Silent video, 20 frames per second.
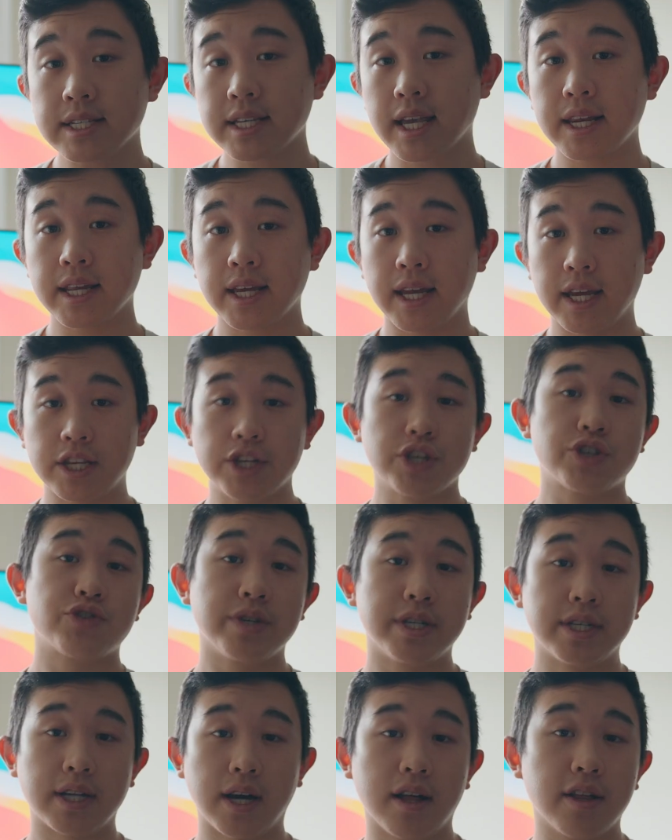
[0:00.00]
getting
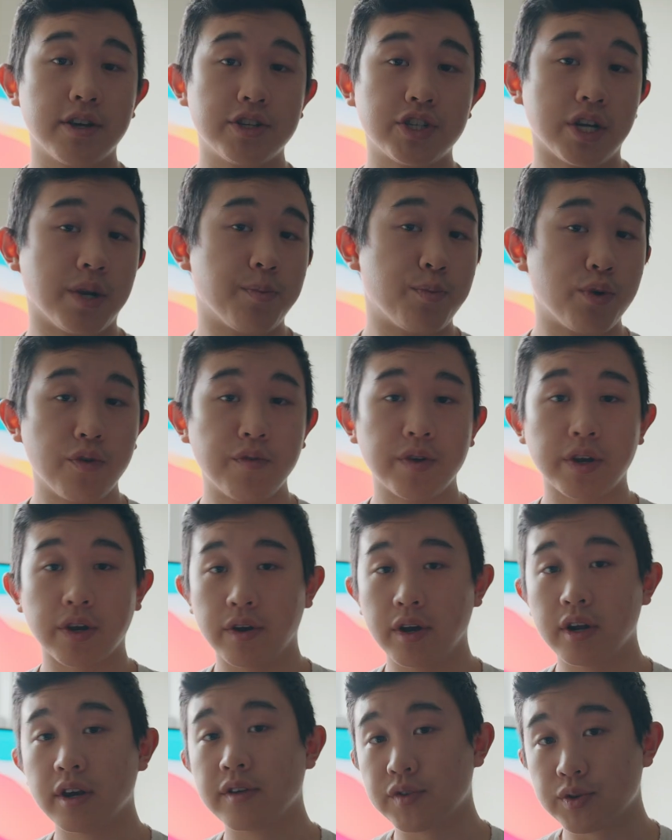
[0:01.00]
industry knowledge and improving your
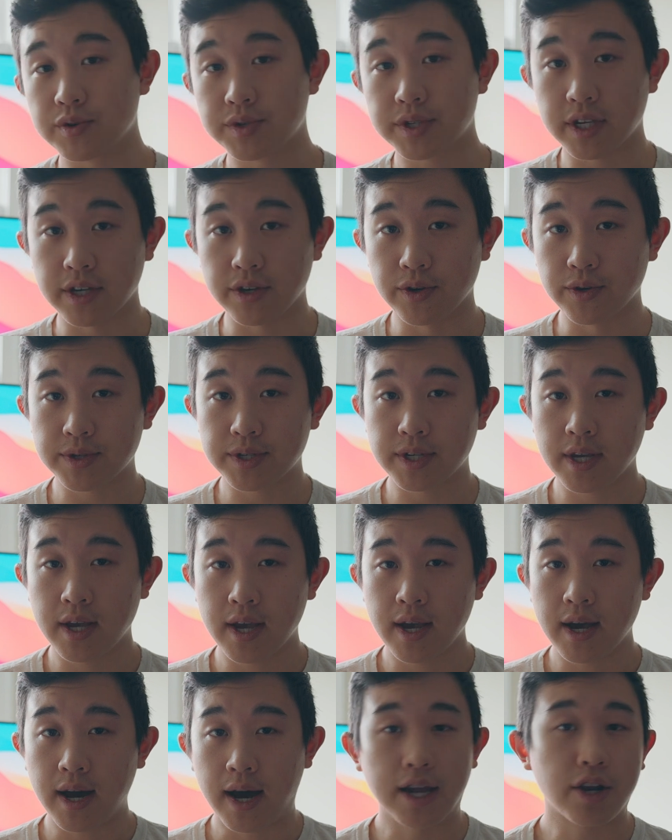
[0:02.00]
interview skills,
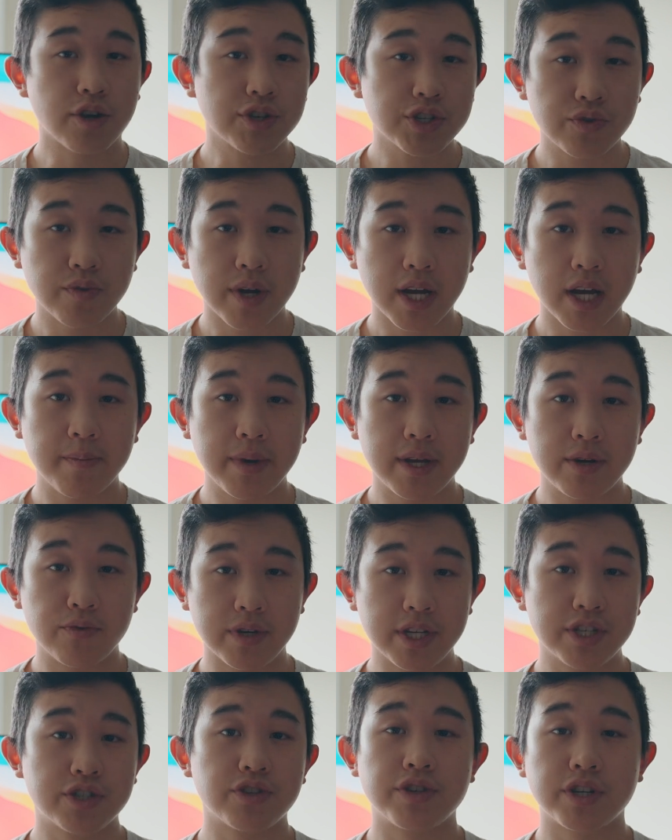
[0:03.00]
I'd also recommend
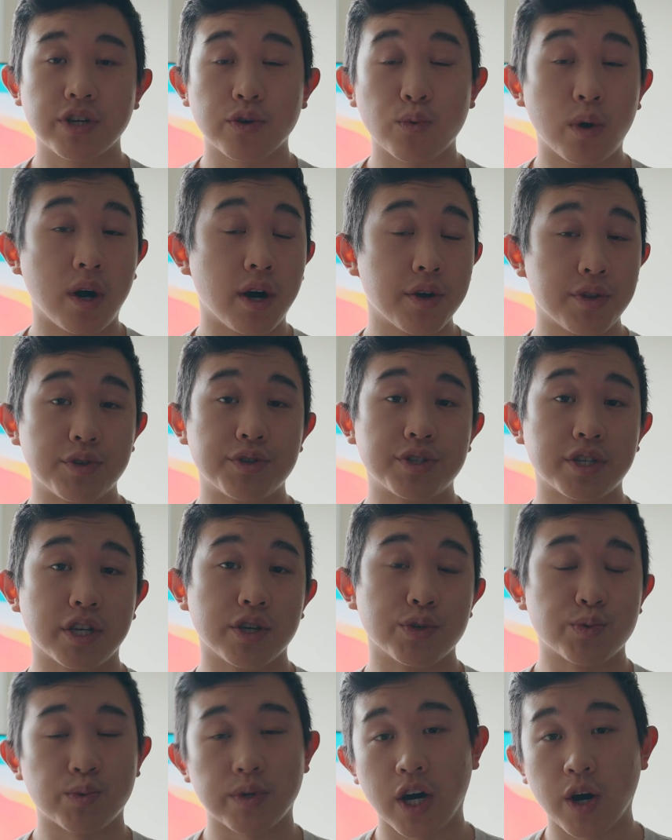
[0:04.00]
researching what other
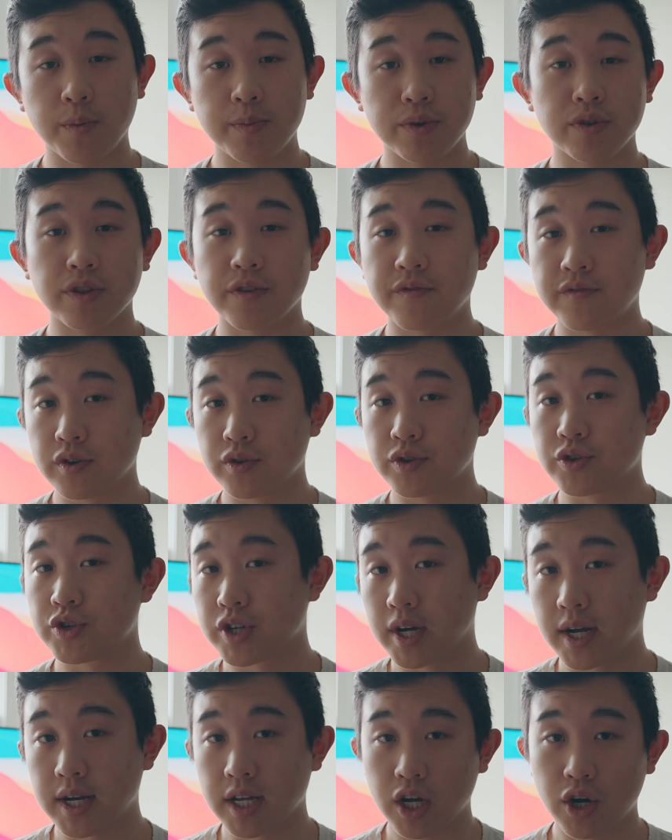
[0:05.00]
skills would help you in the field you're
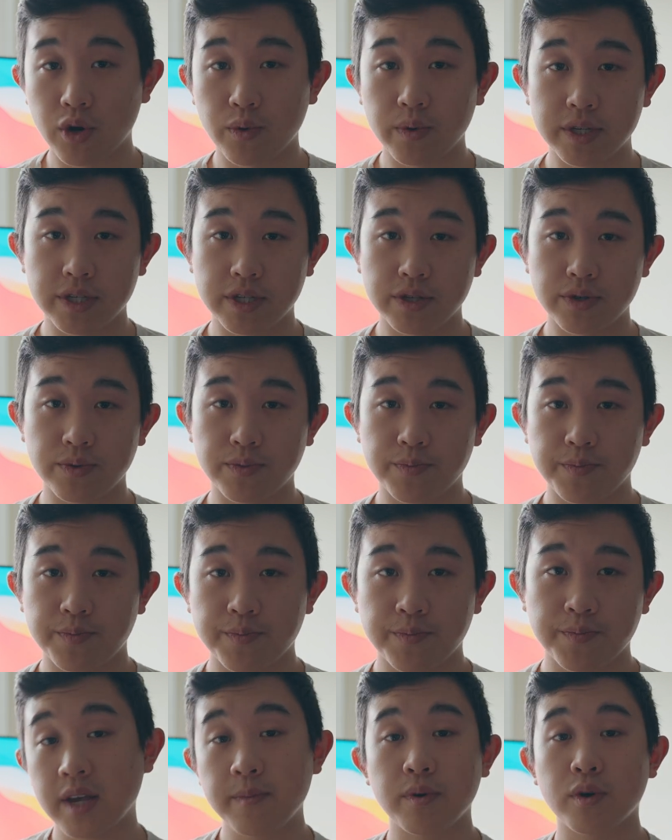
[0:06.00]
trying to go into. For
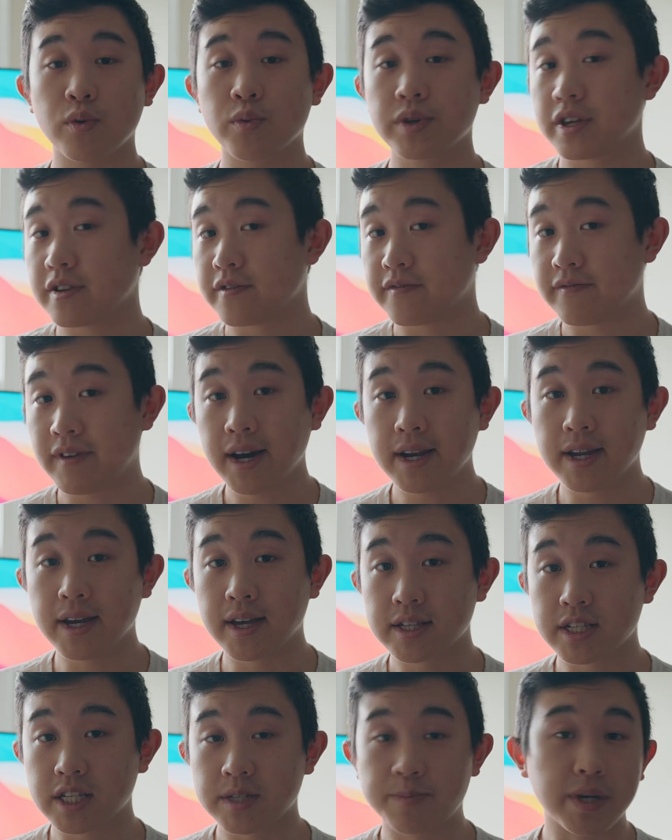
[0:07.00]
example, within
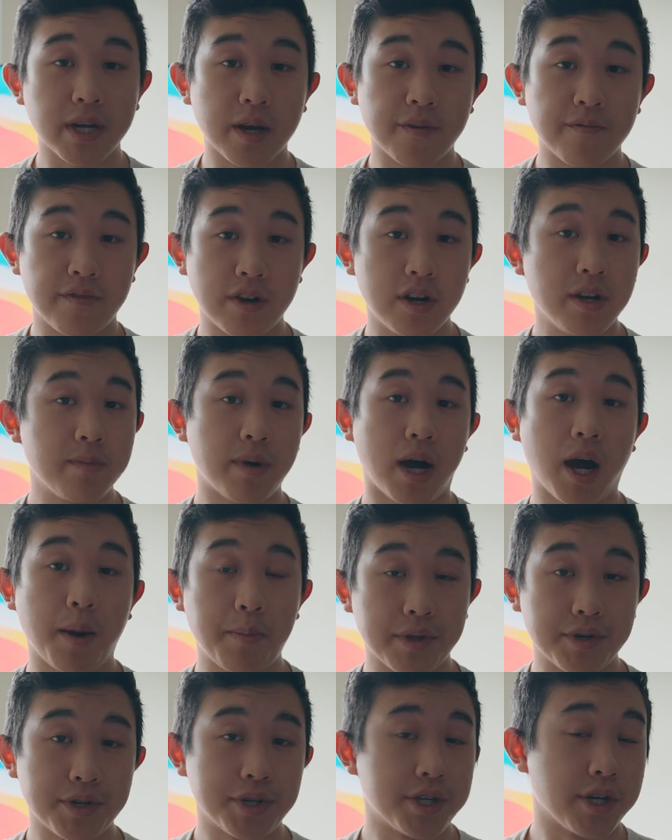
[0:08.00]
finance, it's become very
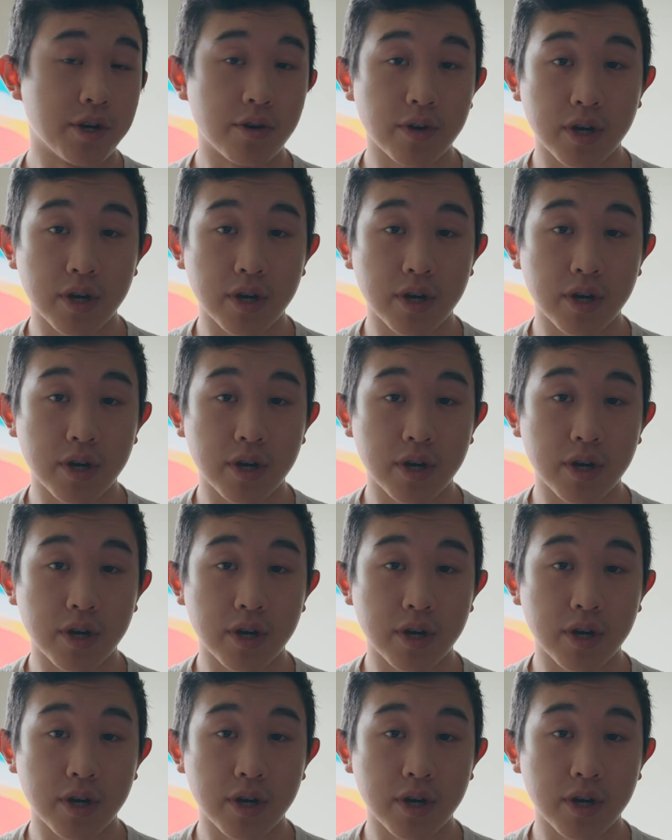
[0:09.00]
popular to know